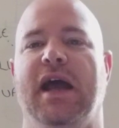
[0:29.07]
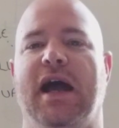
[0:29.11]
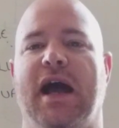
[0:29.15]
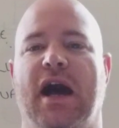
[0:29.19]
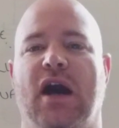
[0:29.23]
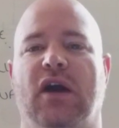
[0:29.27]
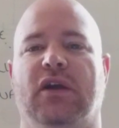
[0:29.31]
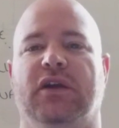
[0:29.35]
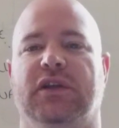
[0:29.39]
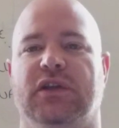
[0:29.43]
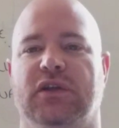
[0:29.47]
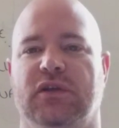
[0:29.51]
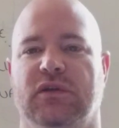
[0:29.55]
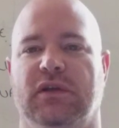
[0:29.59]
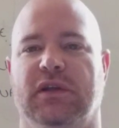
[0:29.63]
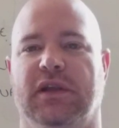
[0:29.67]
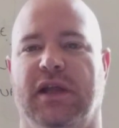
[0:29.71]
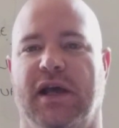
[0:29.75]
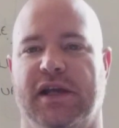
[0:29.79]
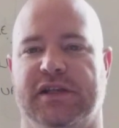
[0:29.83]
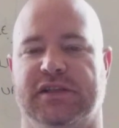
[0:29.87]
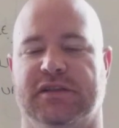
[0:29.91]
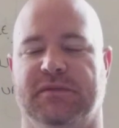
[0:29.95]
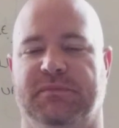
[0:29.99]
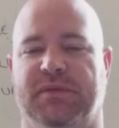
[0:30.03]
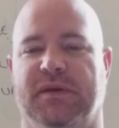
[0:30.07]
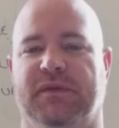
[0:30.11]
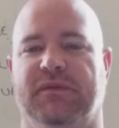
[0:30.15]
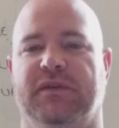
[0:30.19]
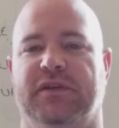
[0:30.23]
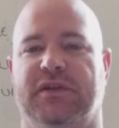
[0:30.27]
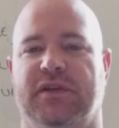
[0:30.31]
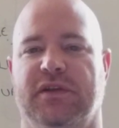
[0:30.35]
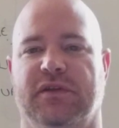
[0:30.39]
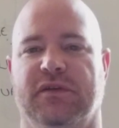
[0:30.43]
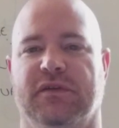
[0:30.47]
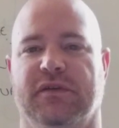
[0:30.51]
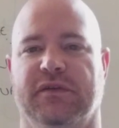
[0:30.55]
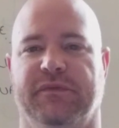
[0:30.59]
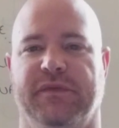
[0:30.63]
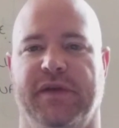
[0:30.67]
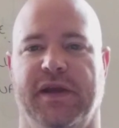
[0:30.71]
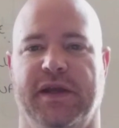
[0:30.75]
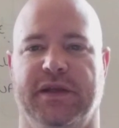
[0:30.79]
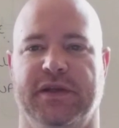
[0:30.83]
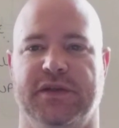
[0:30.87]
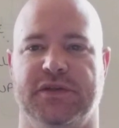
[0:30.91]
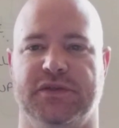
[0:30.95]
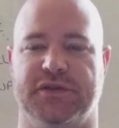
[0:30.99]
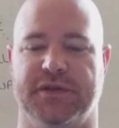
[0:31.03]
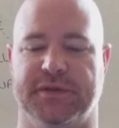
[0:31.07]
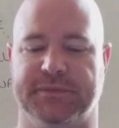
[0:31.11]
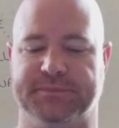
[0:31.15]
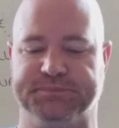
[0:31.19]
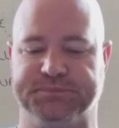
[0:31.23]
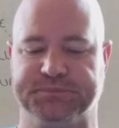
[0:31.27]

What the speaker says: how to utilize the pivot to their advantage.